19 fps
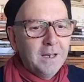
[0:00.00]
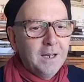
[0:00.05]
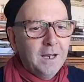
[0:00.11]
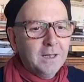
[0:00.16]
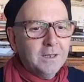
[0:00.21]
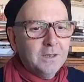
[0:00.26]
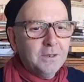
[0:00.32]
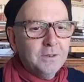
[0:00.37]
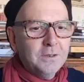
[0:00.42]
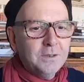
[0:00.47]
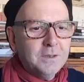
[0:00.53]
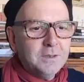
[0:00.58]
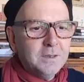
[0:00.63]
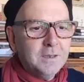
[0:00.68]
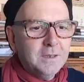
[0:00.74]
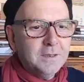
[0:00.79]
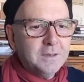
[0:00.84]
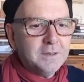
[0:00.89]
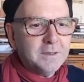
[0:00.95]
A good
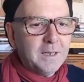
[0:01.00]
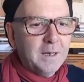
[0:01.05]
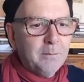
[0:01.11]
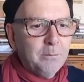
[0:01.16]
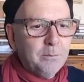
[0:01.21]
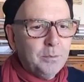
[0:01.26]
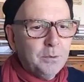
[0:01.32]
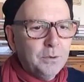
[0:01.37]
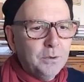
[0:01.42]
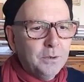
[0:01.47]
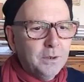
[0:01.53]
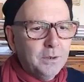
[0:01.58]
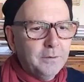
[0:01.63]
example